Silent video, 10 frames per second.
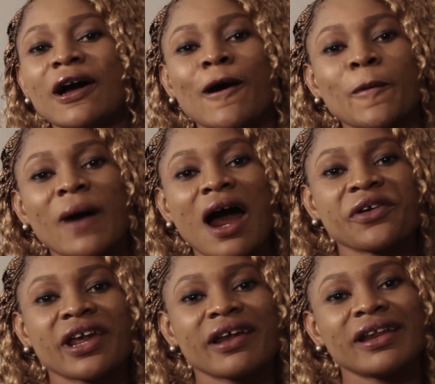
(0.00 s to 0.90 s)

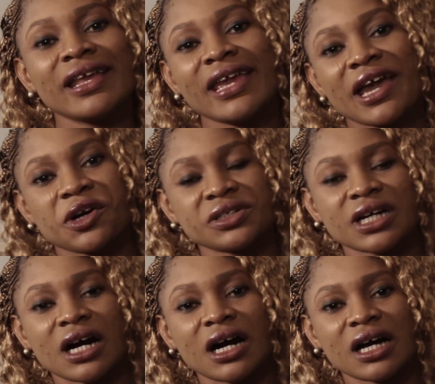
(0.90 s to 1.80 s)
R. Kelly held
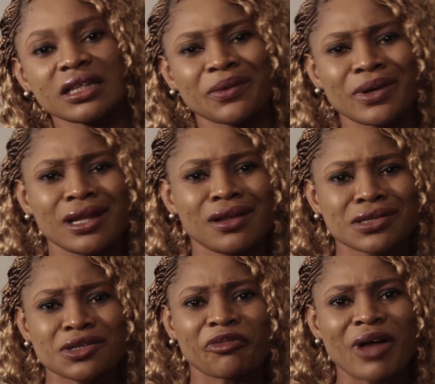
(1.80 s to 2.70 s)
her, there were
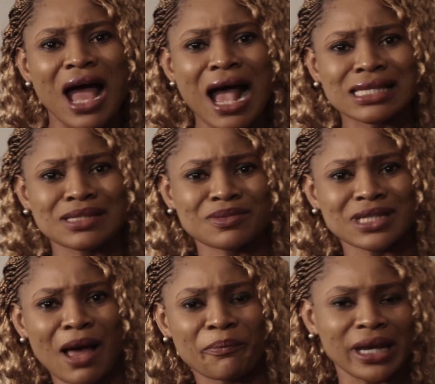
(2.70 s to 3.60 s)
lots of axe
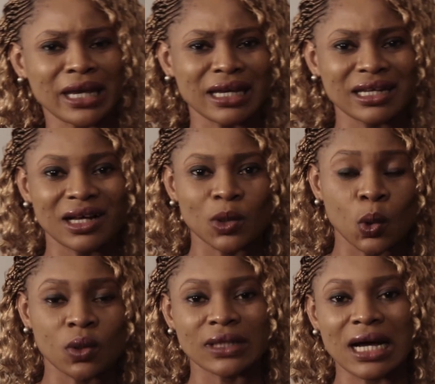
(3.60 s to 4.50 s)
slapping and
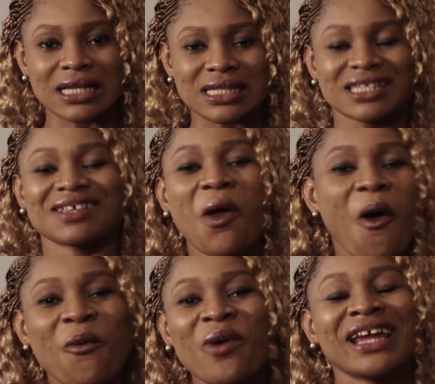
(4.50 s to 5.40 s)
all that
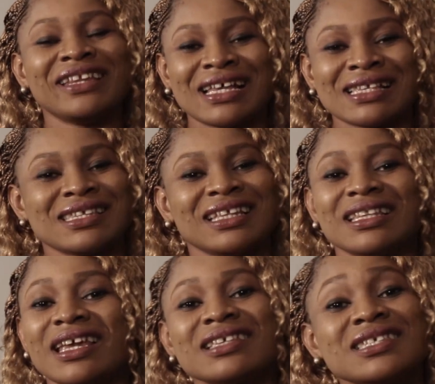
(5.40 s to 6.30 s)
while
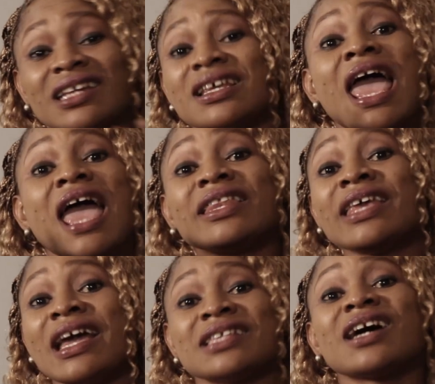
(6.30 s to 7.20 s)
dancing. They said
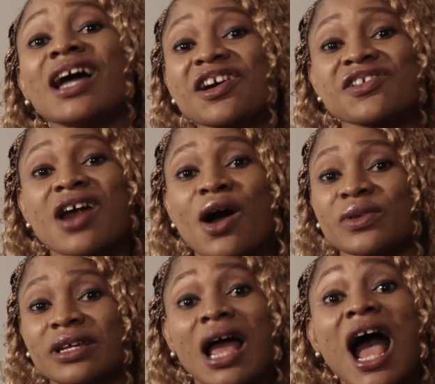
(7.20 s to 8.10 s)
the entire
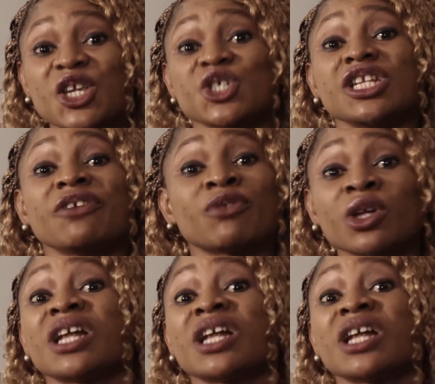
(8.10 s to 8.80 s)
crowd, actually, if not